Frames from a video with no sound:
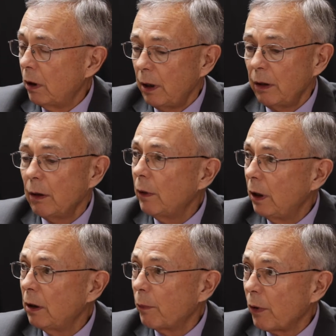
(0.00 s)

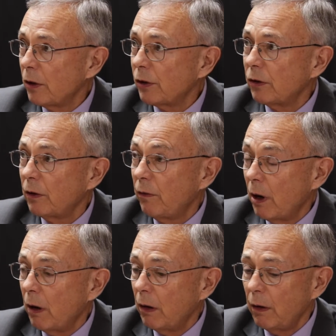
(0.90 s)
in the process
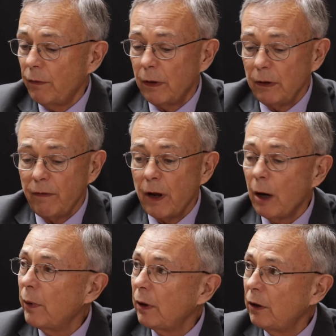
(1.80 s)
of
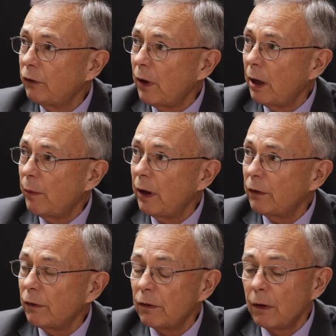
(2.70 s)
developing these
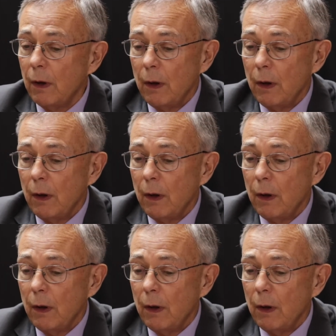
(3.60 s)
databases.